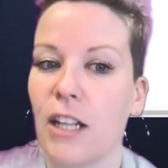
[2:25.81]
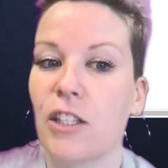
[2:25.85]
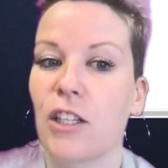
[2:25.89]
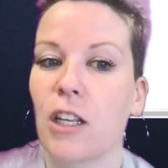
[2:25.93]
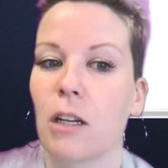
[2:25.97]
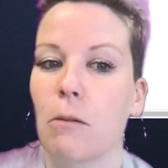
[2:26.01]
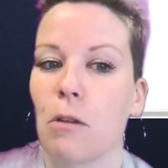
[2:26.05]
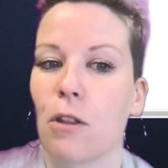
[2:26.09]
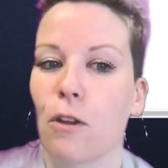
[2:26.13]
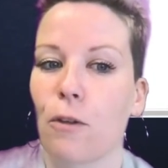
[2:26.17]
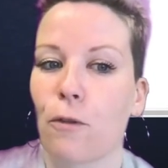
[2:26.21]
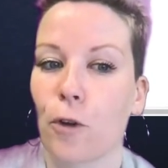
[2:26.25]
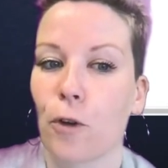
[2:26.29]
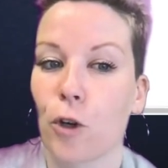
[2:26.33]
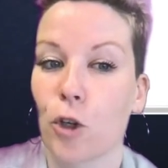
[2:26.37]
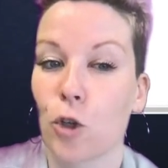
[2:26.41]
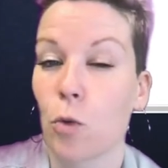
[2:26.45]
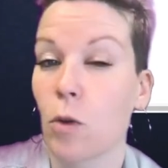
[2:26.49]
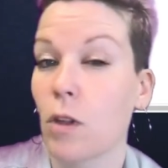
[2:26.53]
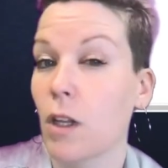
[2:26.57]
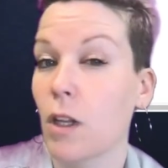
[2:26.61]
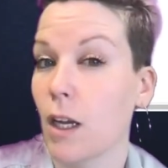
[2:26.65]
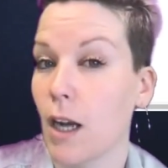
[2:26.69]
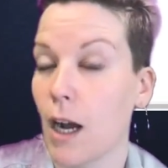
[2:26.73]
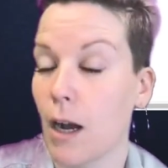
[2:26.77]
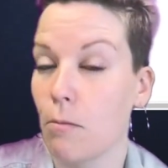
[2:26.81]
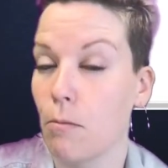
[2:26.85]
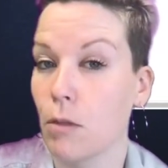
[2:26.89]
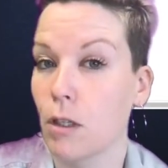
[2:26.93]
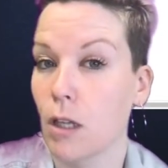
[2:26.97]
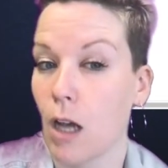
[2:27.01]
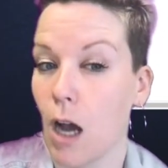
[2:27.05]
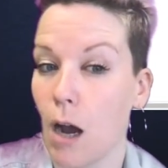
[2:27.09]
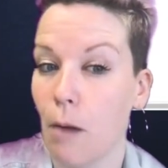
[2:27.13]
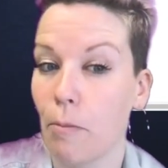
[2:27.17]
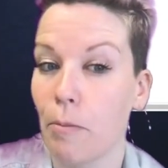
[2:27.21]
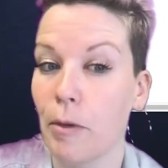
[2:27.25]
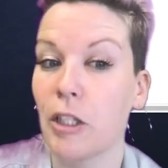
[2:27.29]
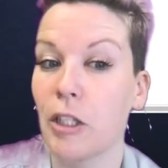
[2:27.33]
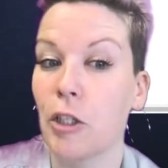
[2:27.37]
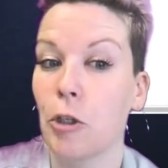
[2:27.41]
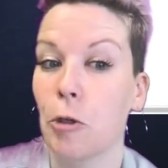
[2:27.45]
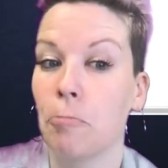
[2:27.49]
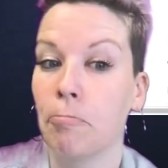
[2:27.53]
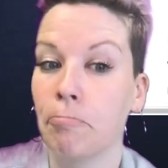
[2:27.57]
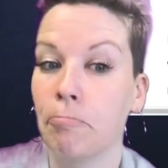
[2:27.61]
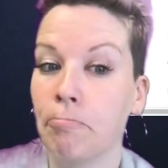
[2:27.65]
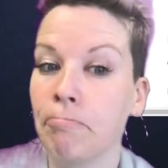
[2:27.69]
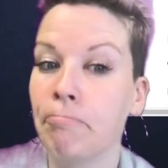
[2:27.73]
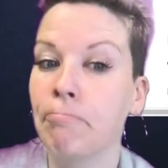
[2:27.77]
going to be the first one that comes up. It's
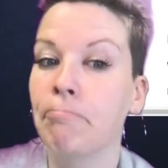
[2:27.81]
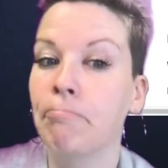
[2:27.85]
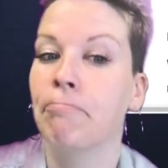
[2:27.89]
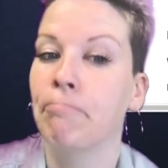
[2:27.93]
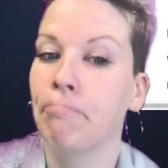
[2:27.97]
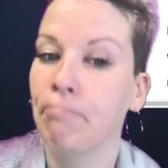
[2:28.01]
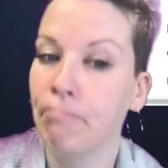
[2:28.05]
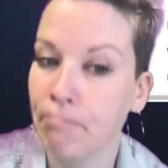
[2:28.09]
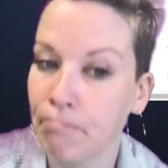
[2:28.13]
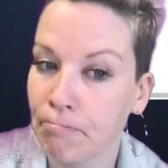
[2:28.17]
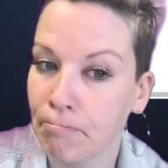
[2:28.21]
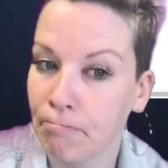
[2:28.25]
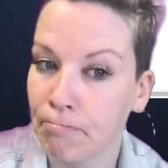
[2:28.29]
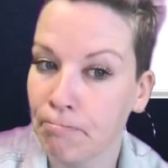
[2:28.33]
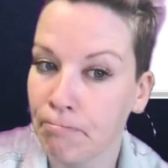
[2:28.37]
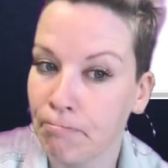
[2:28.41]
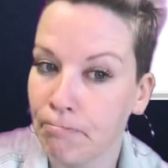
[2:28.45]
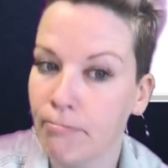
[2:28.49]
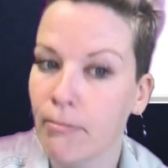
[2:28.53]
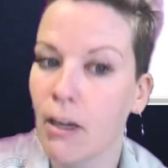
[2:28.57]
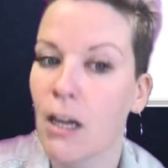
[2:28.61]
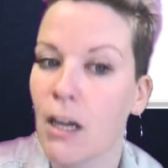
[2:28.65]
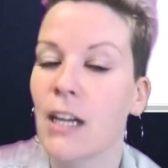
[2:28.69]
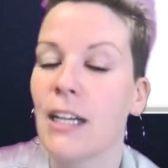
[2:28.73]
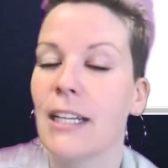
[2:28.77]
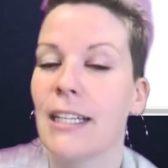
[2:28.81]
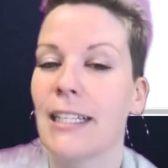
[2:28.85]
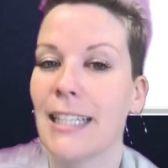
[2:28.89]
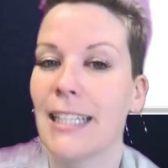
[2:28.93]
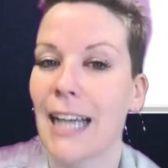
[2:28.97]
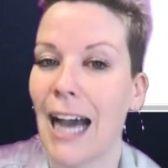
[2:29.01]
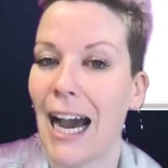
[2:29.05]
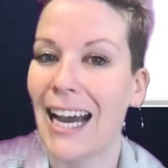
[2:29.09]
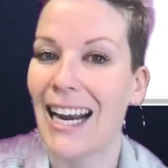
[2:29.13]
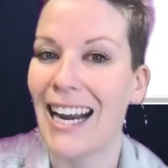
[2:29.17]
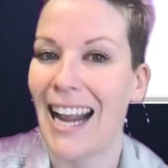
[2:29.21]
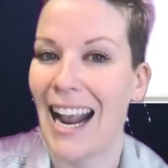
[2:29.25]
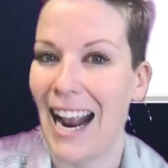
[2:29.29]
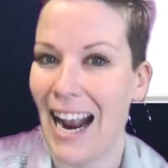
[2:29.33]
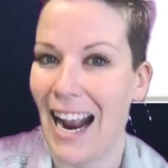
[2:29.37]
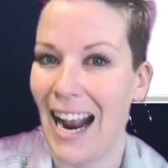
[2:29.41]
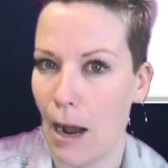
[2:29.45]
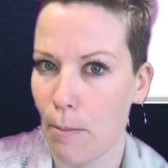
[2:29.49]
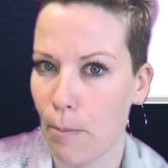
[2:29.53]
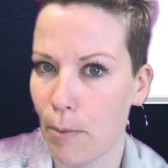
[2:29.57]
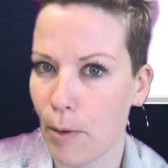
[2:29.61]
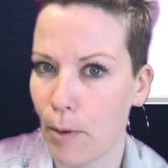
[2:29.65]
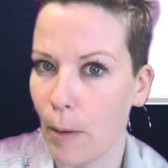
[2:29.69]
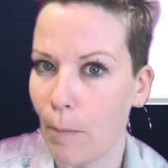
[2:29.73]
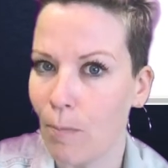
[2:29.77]

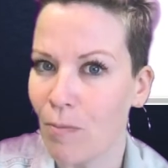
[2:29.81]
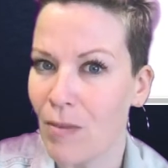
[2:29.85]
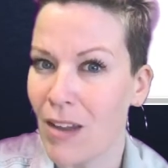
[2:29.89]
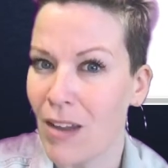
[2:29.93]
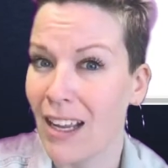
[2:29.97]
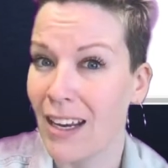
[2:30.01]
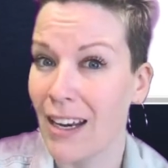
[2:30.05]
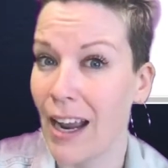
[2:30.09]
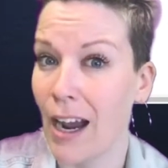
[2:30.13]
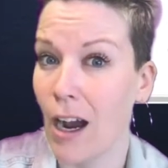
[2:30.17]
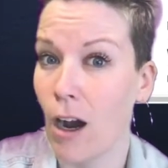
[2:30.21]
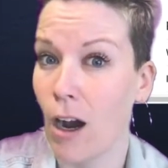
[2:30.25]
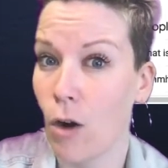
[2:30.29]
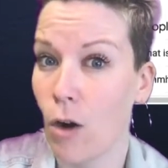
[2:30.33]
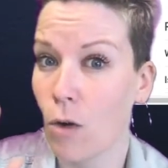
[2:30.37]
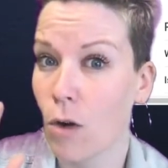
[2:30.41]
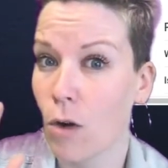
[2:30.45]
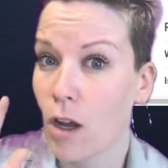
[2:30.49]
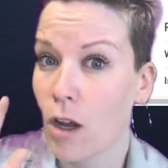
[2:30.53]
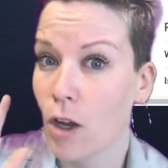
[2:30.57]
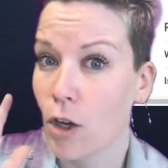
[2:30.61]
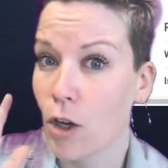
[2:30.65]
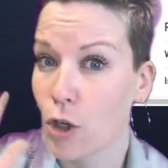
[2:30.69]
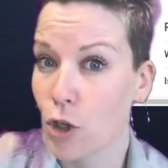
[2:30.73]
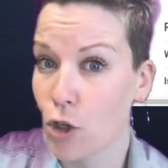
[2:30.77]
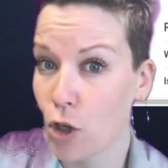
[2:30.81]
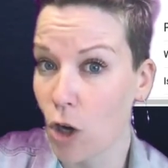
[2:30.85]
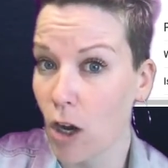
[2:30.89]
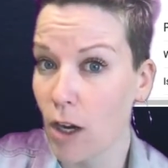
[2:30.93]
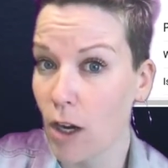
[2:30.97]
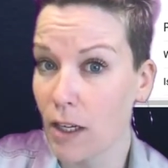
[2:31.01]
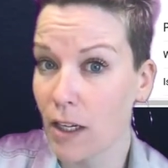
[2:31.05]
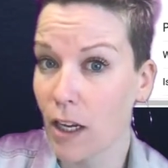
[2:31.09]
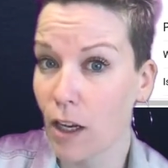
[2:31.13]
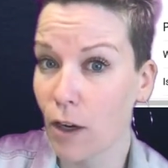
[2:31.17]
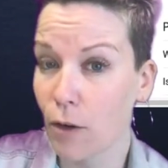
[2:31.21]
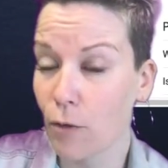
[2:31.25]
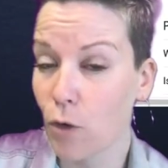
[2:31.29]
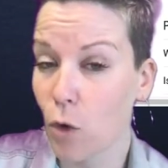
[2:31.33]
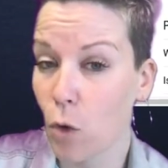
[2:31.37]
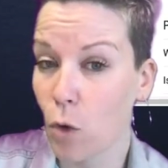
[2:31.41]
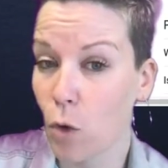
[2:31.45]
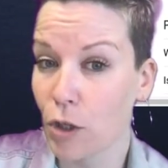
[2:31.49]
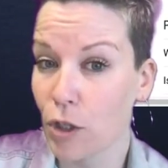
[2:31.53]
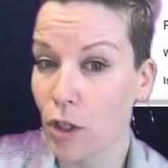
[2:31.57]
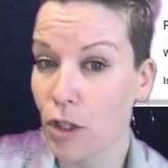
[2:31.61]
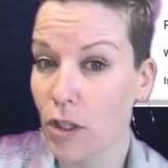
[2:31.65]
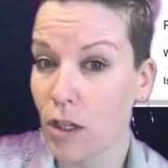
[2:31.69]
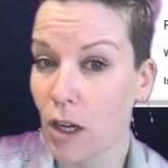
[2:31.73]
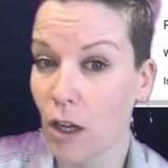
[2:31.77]
app. Now, Sean can, of
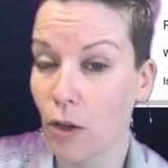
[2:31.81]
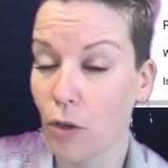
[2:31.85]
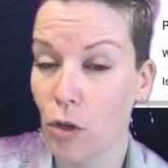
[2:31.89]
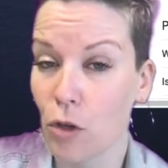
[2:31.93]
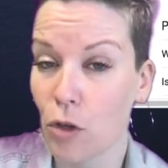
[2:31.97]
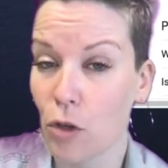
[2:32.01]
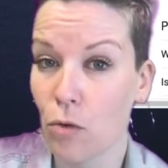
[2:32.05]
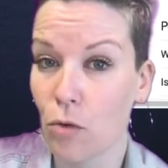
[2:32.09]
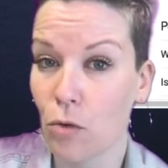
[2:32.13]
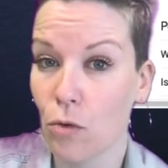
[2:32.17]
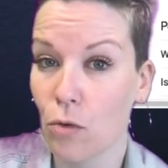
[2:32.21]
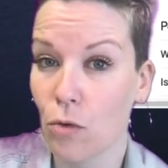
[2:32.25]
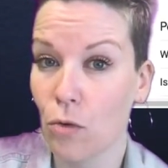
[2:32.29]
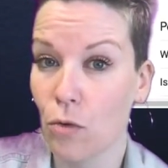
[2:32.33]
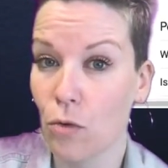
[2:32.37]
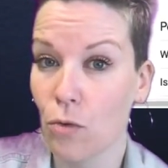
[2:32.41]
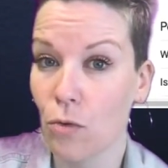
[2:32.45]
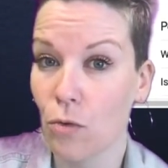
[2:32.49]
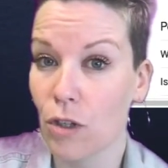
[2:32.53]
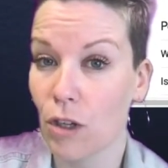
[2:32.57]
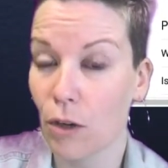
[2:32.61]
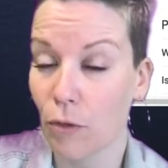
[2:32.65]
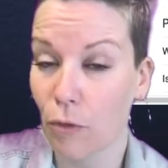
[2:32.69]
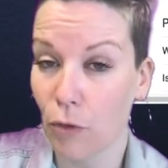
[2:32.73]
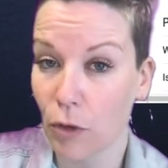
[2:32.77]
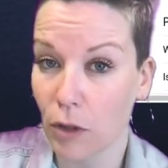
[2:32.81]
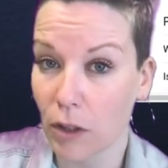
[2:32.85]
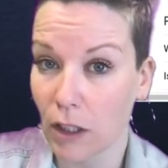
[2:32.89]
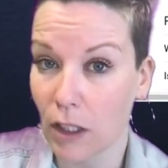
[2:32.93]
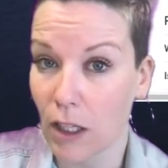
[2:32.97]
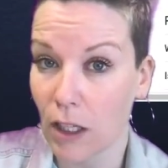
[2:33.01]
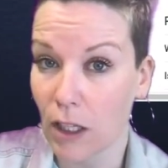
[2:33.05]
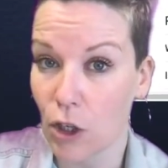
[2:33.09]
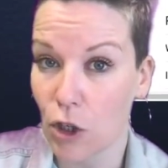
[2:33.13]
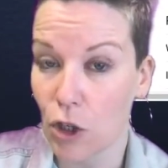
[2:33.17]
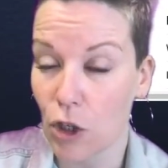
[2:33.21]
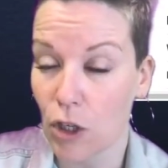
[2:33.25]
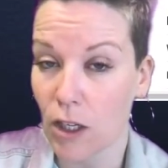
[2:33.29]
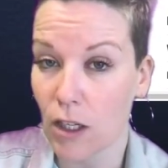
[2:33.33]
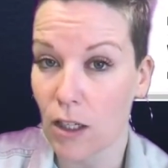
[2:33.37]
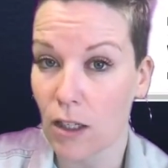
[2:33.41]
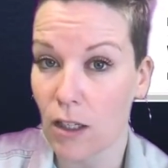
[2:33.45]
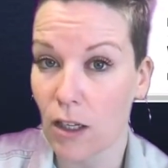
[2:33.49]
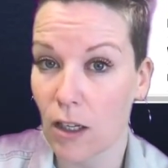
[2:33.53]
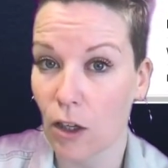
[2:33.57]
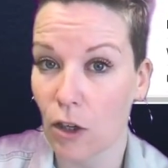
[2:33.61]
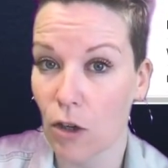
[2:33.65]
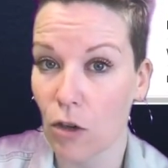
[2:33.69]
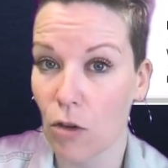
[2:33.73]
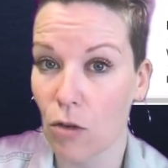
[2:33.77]
course, tell you differently. She can
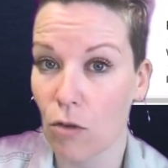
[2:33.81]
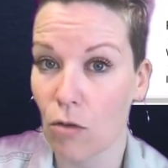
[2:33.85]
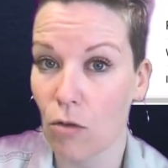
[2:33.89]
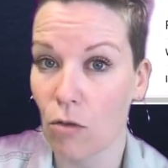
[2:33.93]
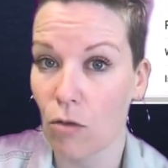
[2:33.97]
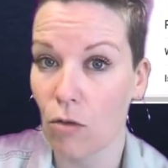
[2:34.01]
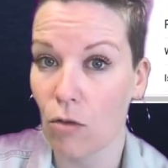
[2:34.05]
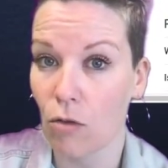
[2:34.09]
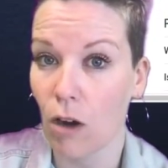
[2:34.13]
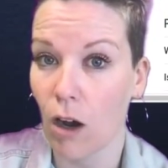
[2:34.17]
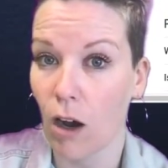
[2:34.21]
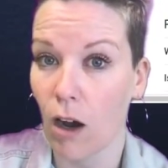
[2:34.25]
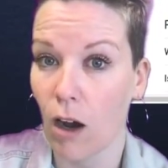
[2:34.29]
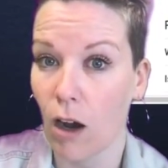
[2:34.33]
tell you